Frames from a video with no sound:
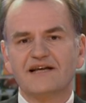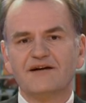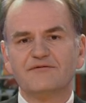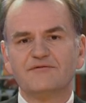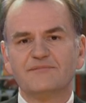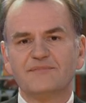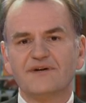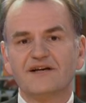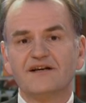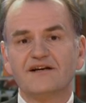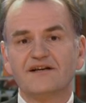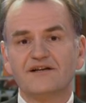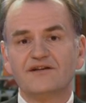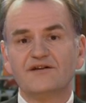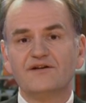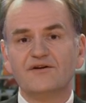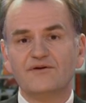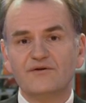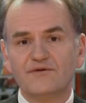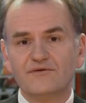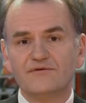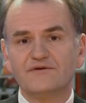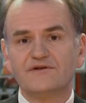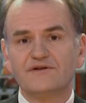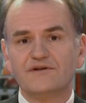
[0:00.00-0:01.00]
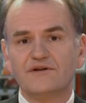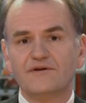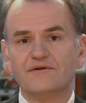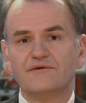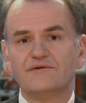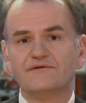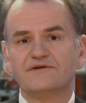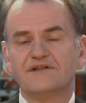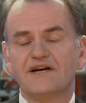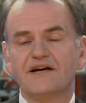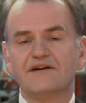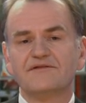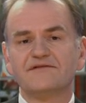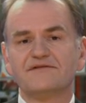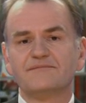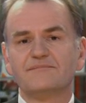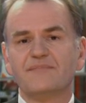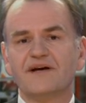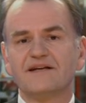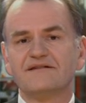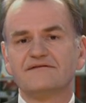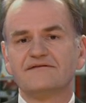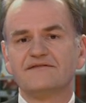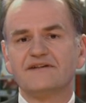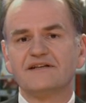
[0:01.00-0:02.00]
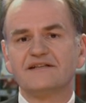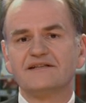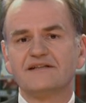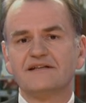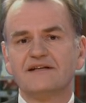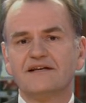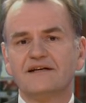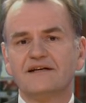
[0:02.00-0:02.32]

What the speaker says: that would be a huge, huge health benefit.